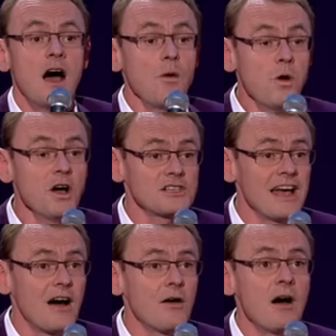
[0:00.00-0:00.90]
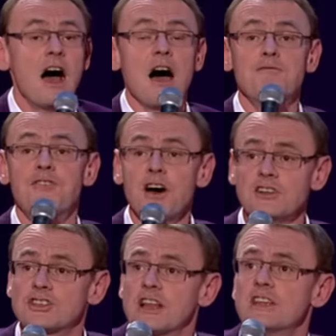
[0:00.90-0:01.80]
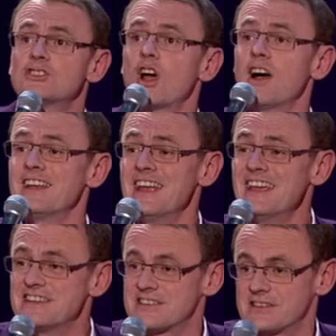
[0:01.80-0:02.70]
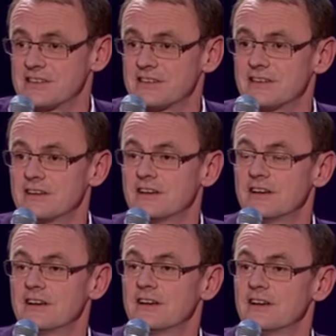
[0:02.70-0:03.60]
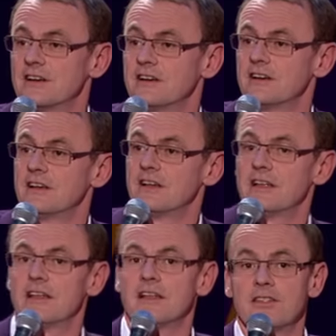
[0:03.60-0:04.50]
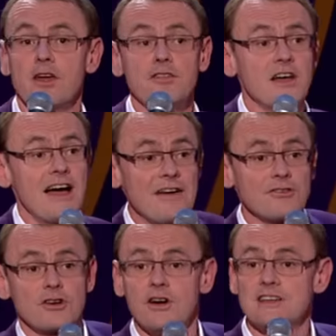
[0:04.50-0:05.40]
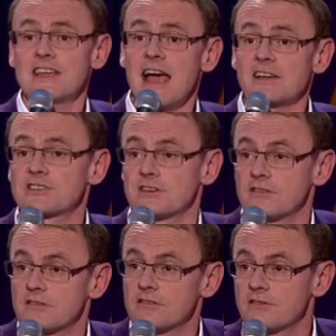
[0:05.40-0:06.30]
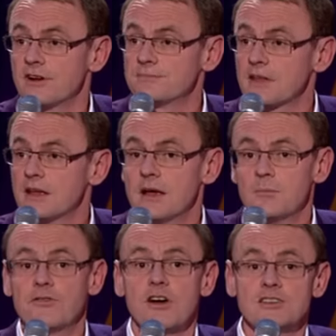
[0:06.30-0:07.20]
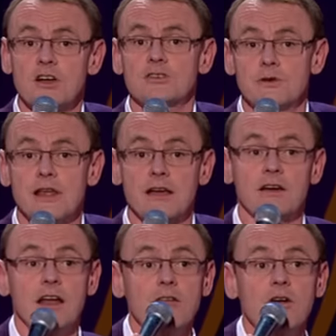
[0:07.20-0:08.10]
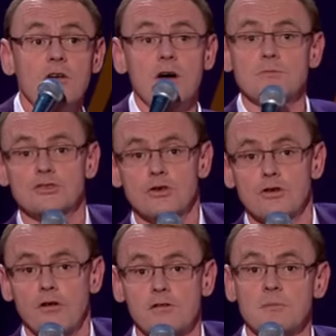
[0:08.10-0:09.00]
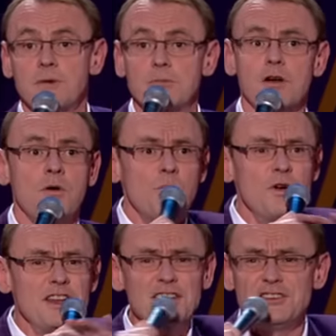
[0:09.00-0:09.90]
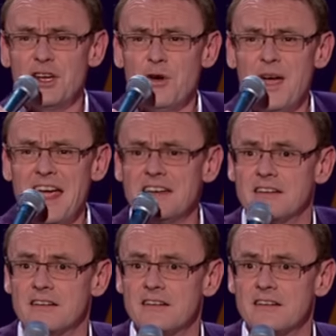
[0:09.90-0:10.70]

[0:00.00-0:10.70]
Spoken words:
I worked out, I'm virtually Chinese. The only thing I haven't got is the accent, right? But if I start doing that, going, hello, I'm Sean Locke, people go, what are you doing?